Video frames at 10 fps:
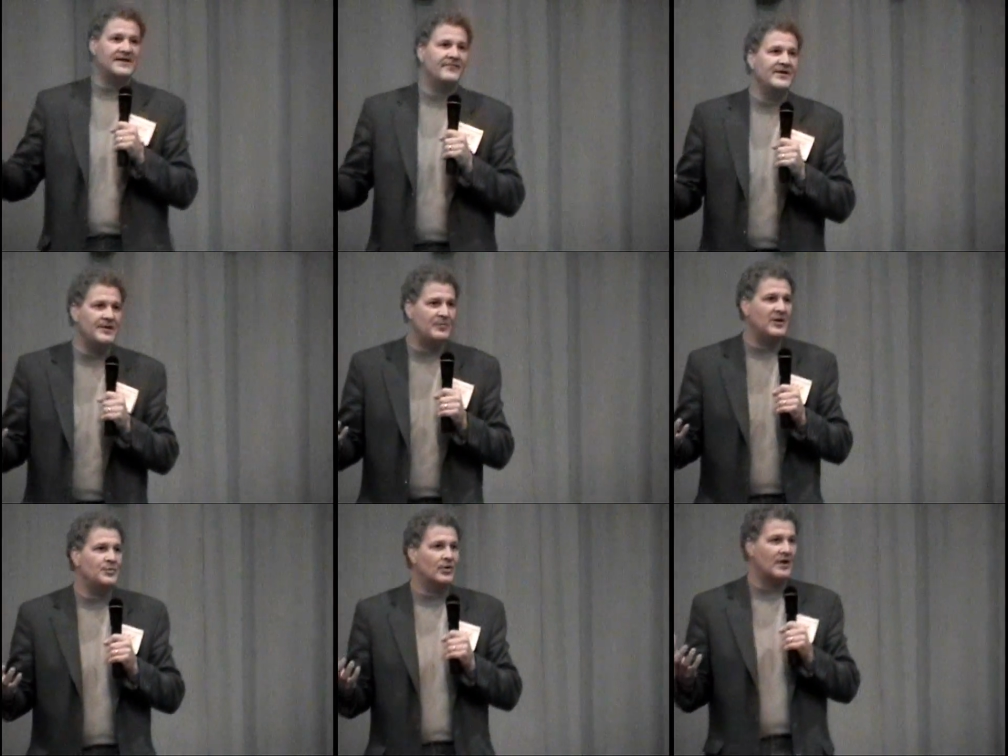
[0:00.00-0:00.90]
70
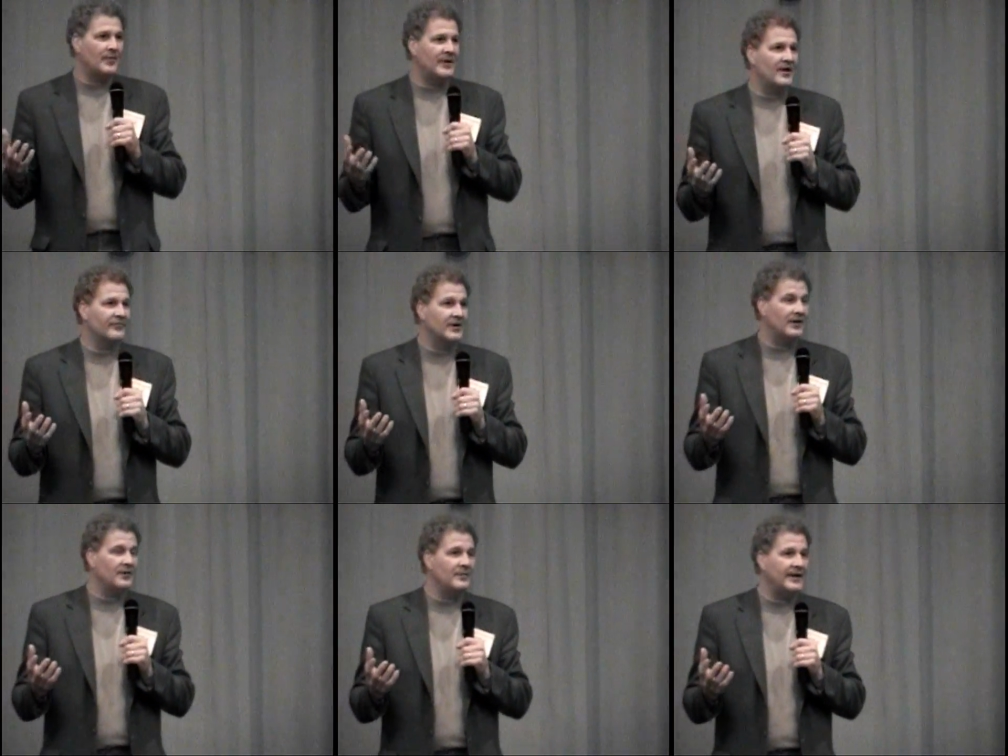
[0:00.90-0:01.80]
people come in every
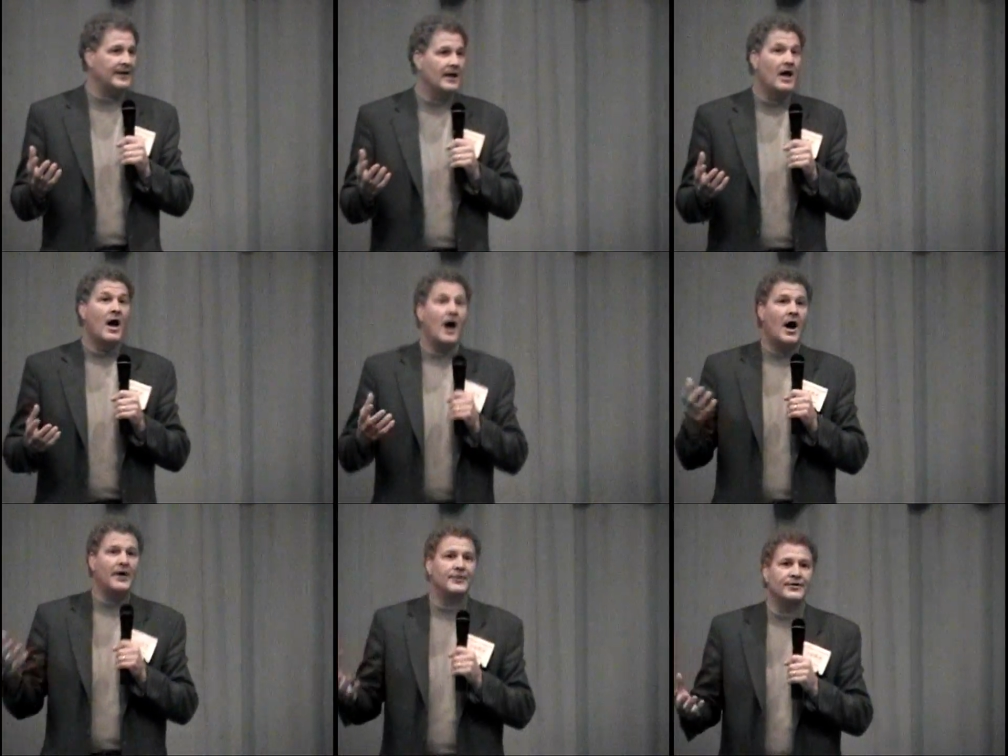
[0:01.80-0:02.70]
club meeting,
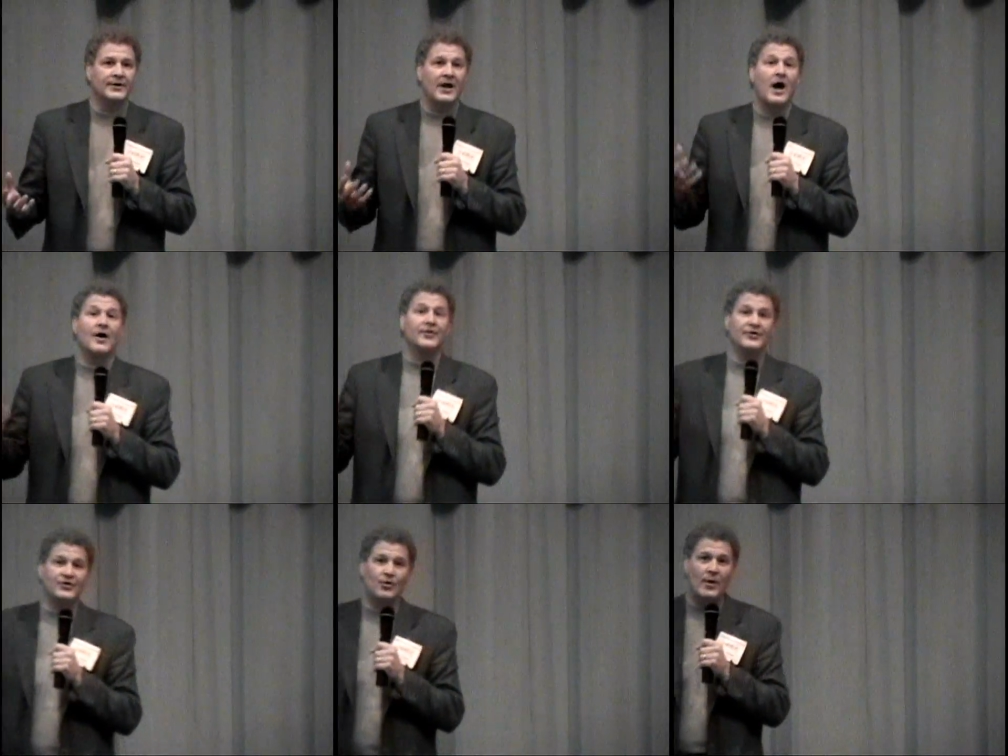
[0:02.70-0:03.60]
100,
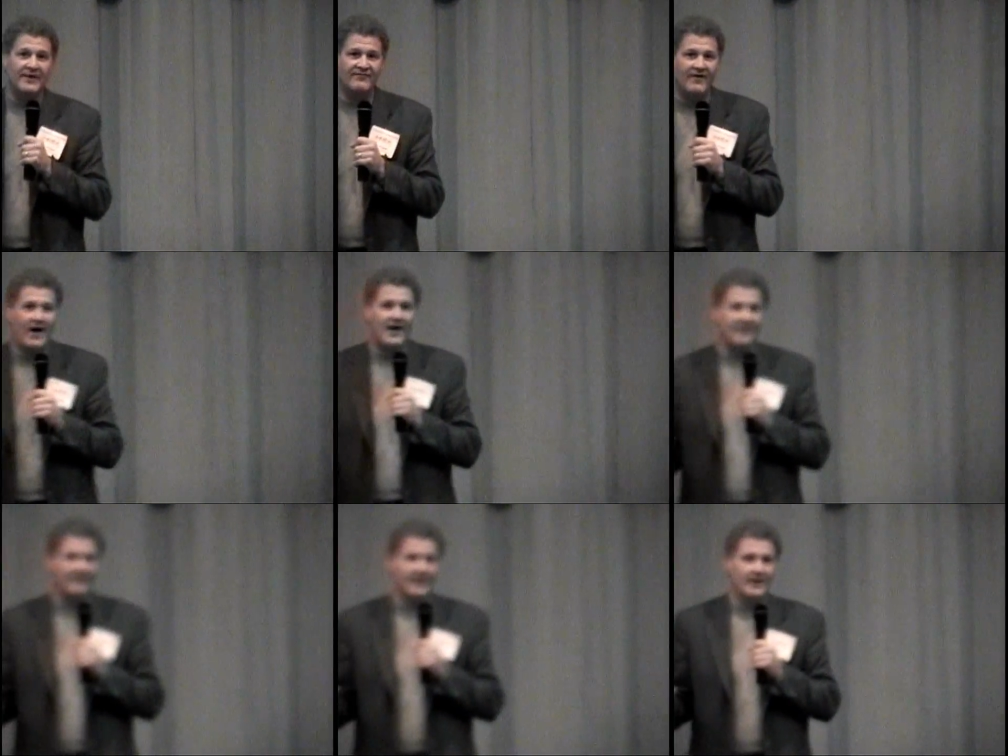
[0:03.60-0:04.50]

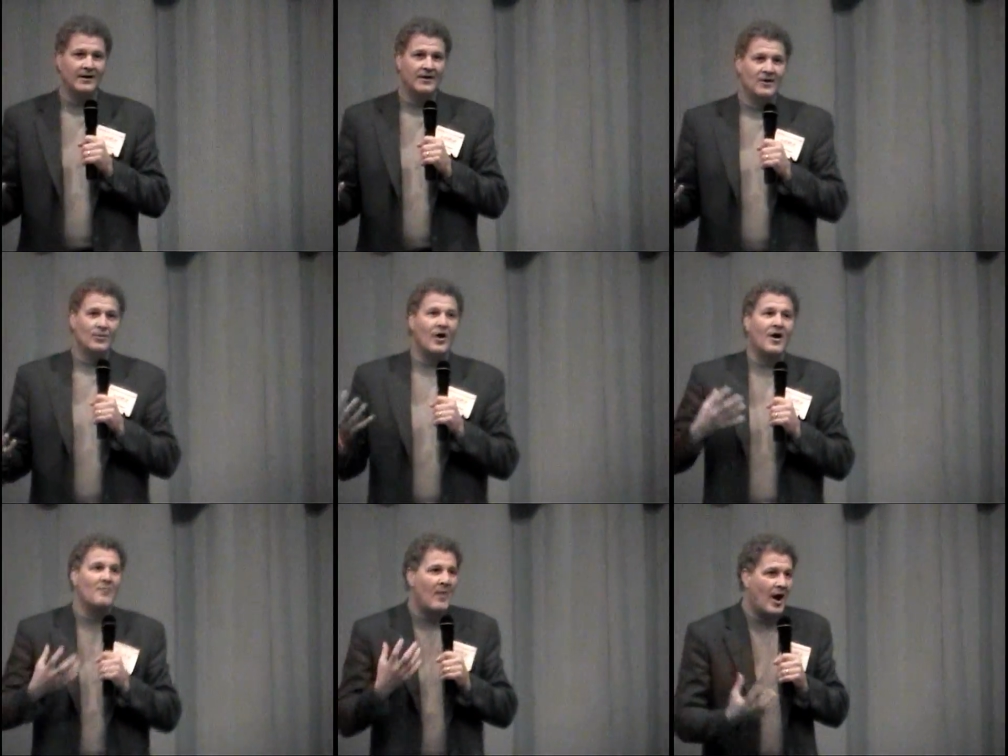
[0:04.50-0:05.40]
125.
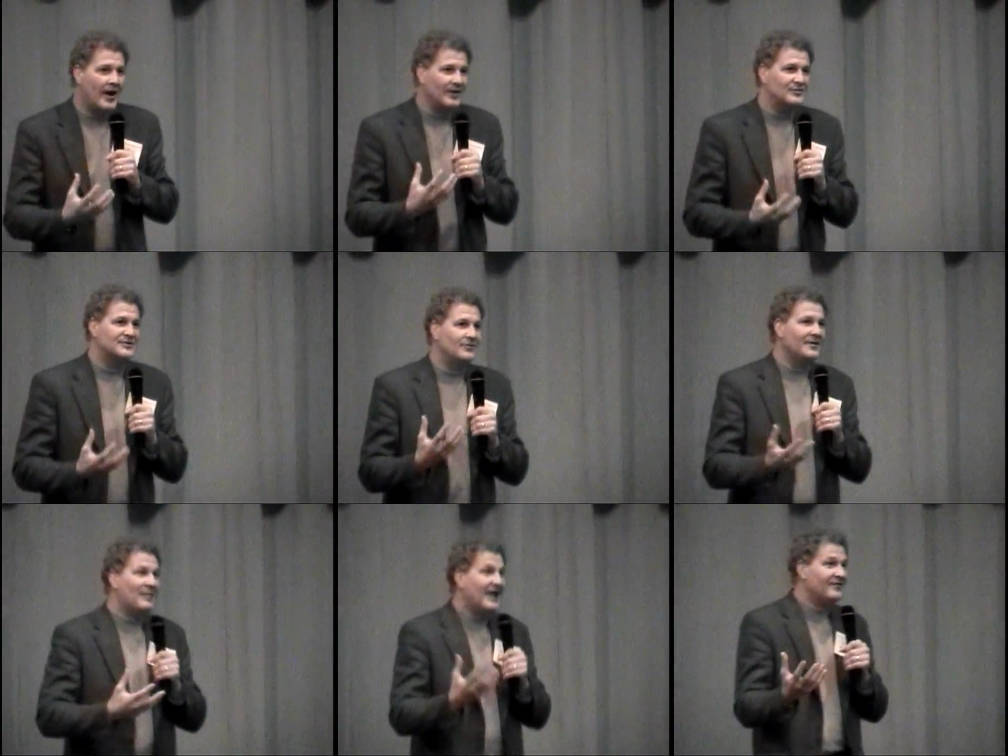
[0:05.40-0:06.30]
Well, our model was
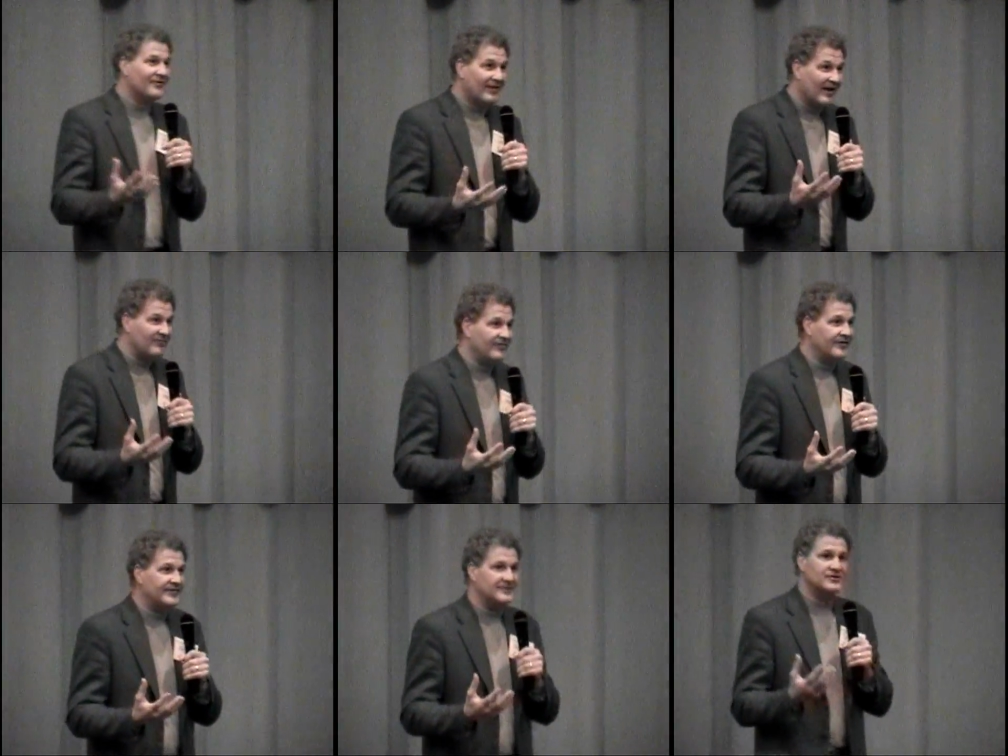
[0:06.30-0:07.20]
only made for like
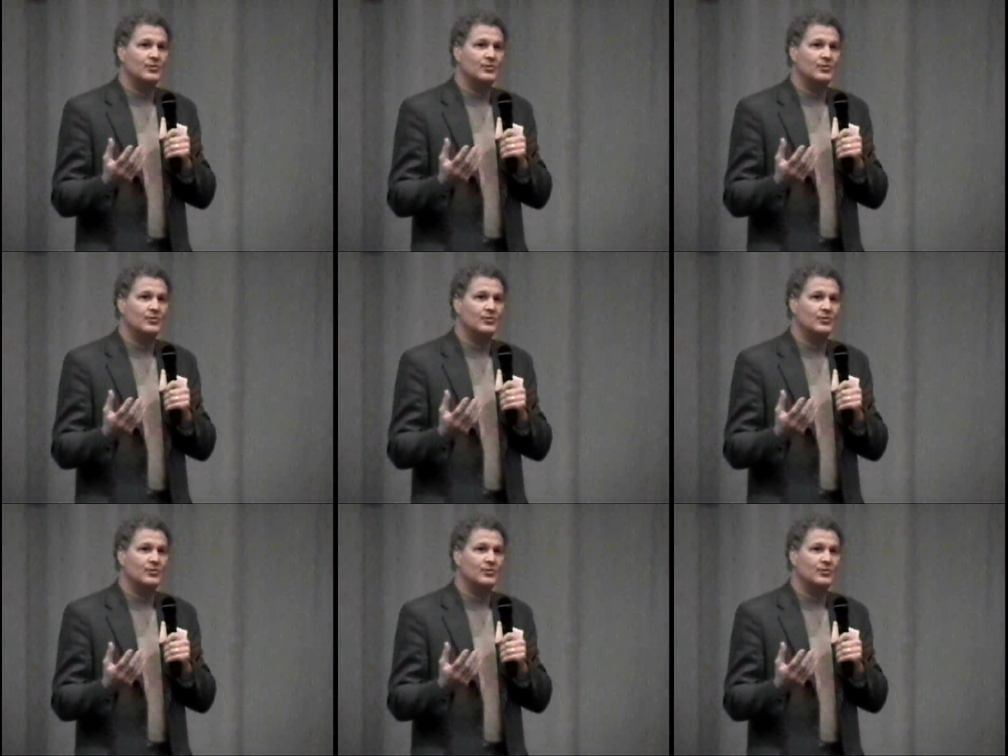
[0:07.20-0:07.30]
50.